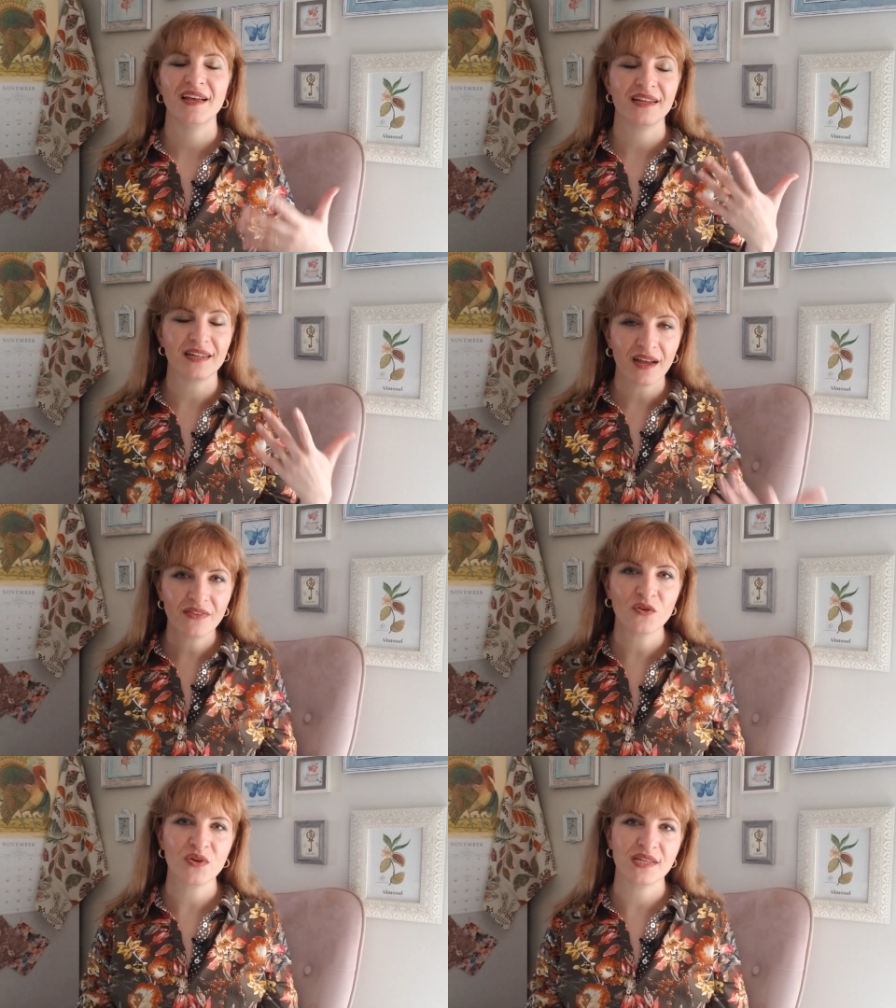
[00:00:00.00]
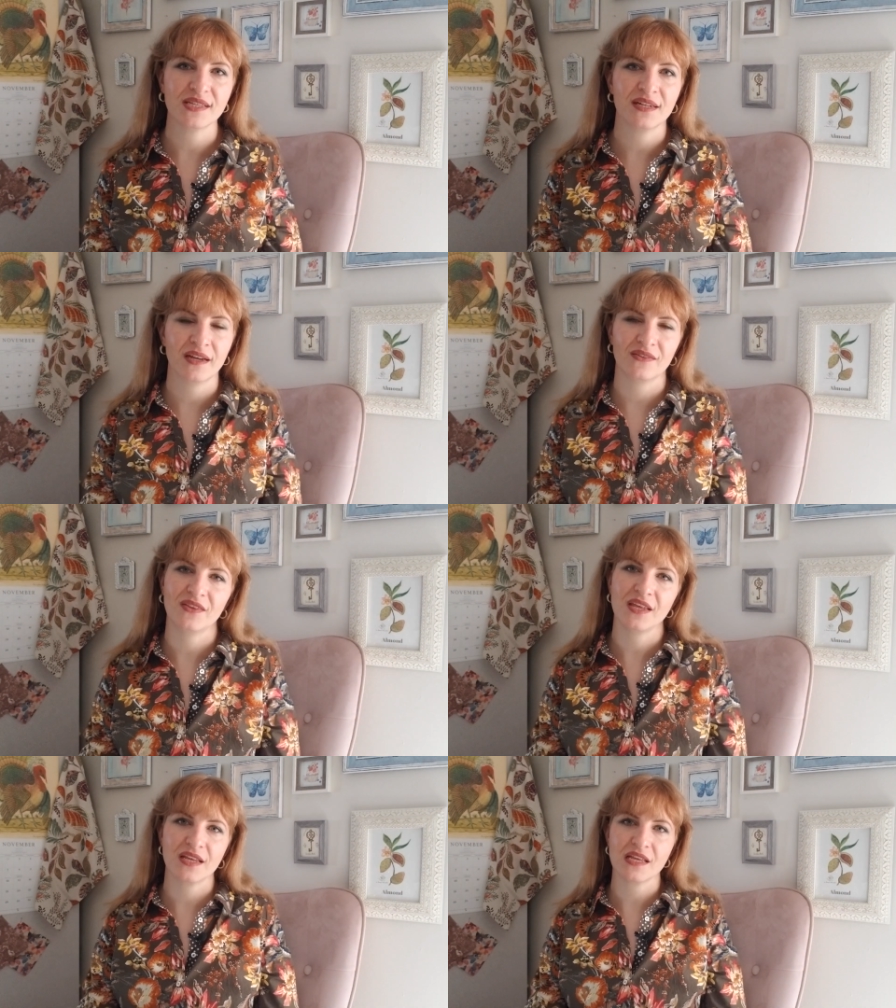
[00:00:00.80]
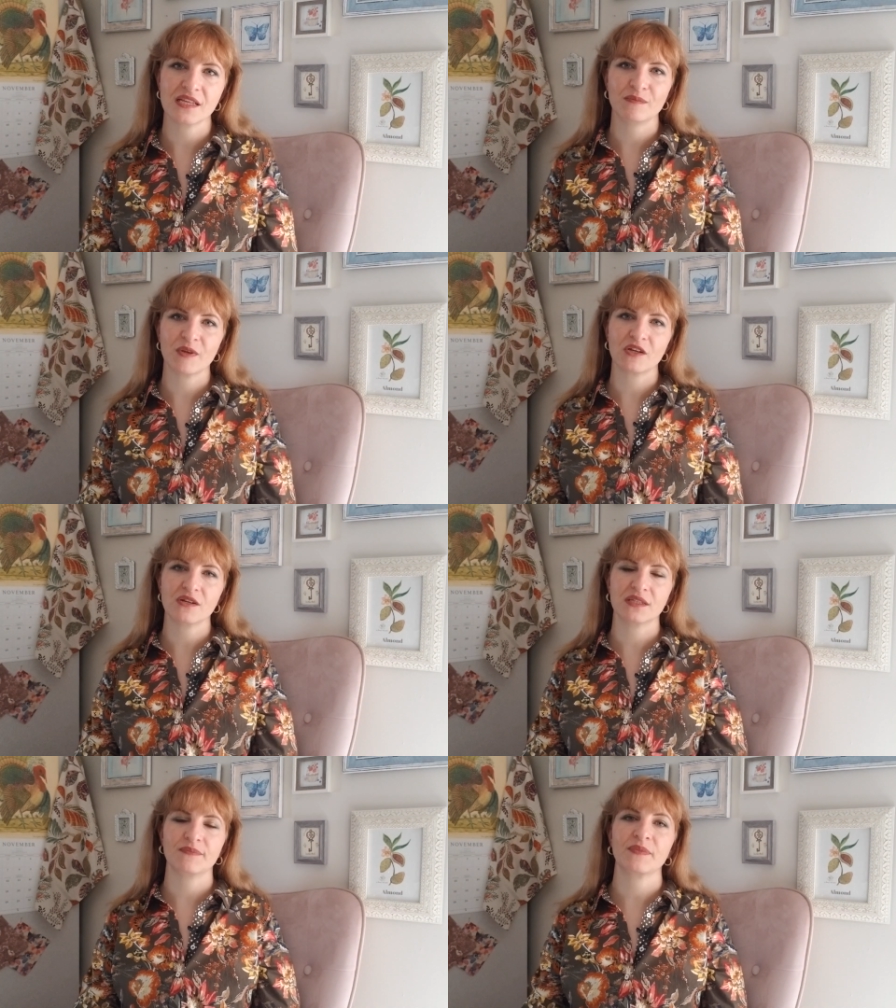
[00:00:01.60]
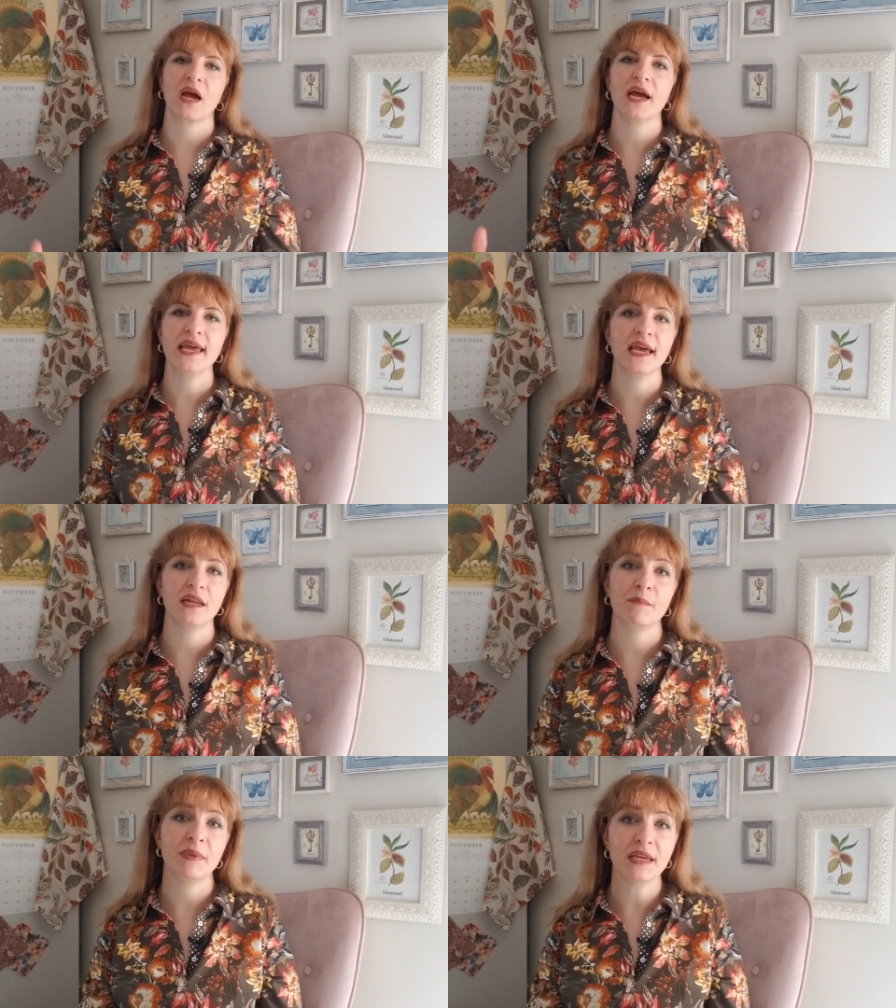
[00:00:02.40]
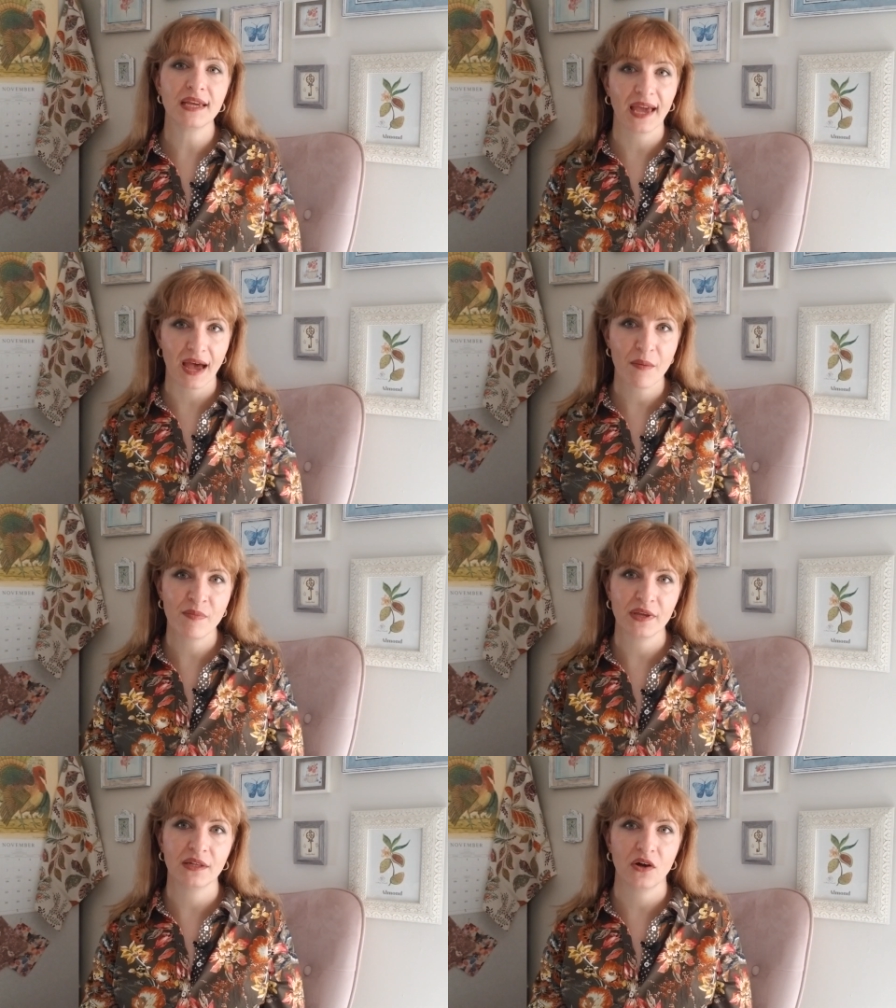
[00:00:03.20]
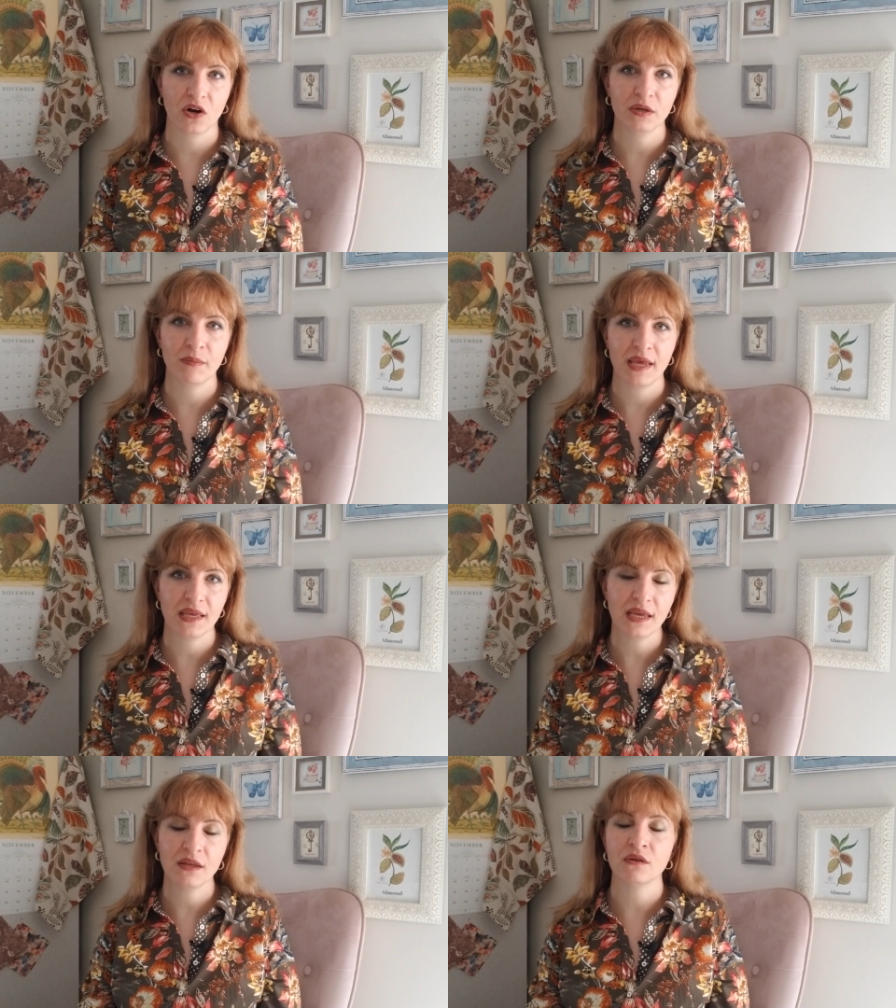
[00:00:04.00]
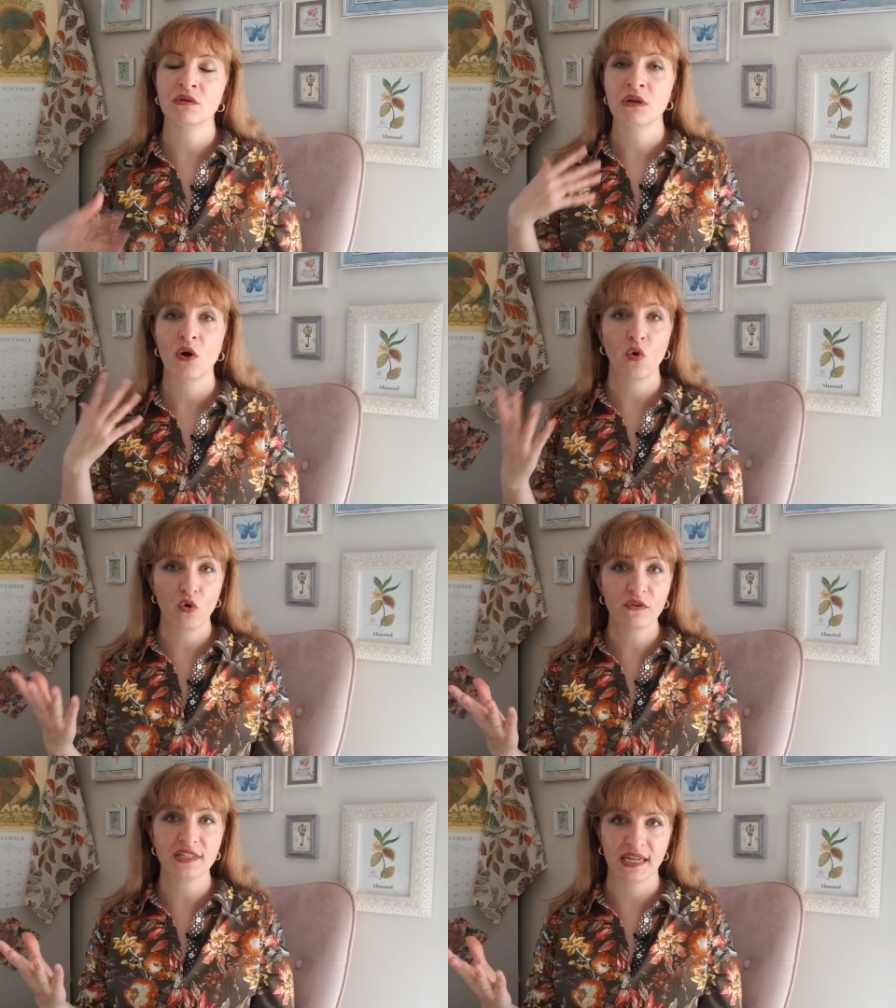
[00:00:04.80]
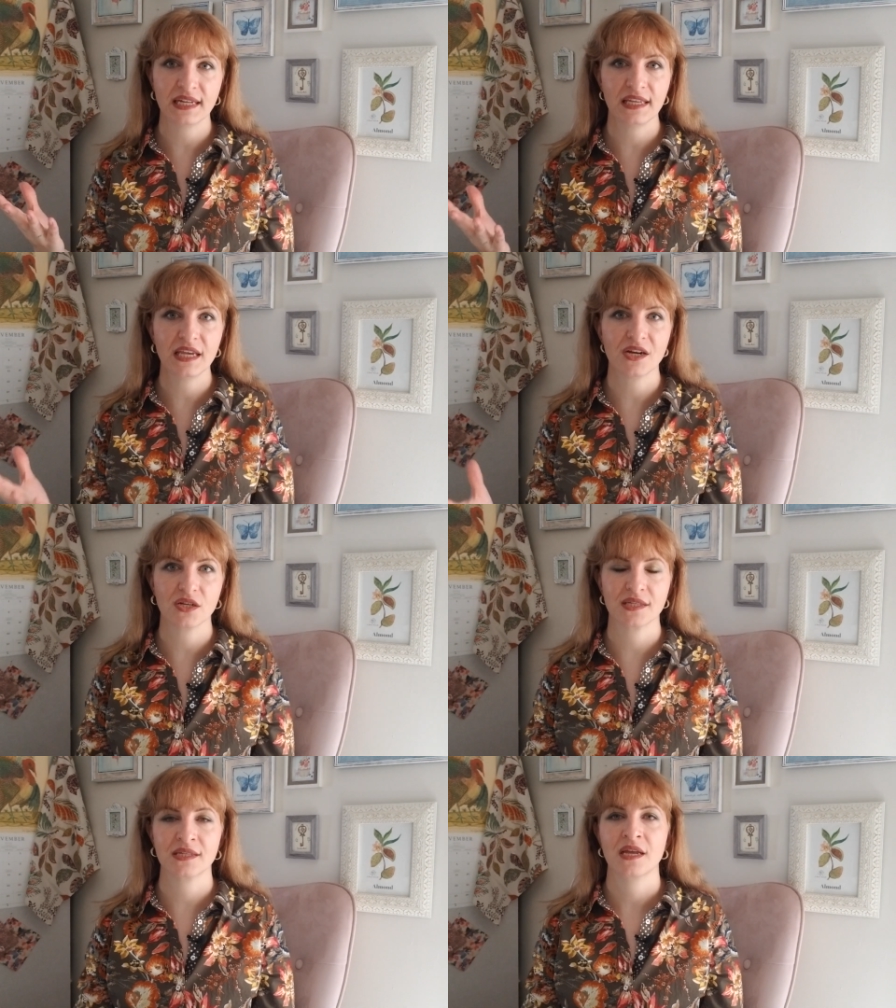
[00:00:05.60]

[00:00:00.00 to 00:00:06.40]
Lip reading: Another reason I think is because I had a big gap in art making over 10 years.